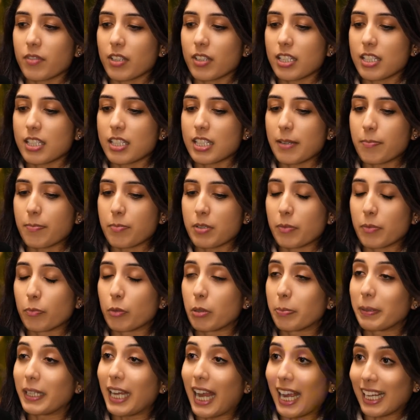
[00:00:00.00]
symptom would
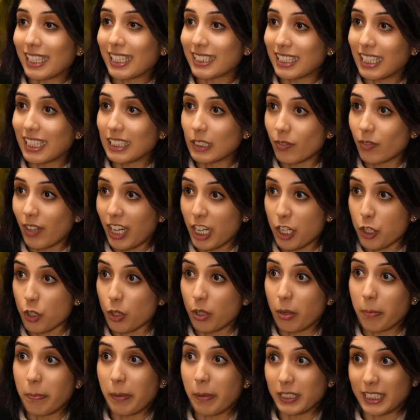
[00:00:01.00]
be excess facial
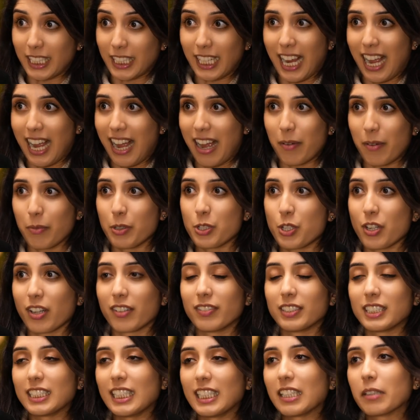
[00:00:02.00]
or body hair, which
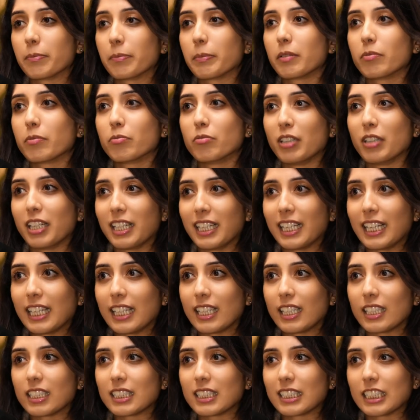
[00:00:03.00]
obviously can be
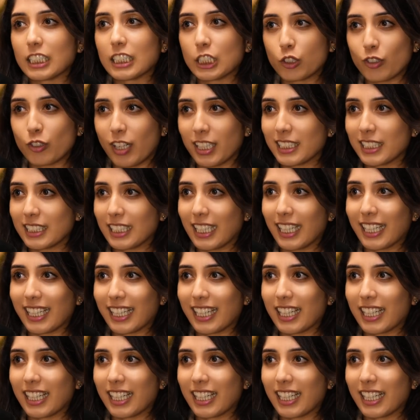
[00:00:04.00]
really distressing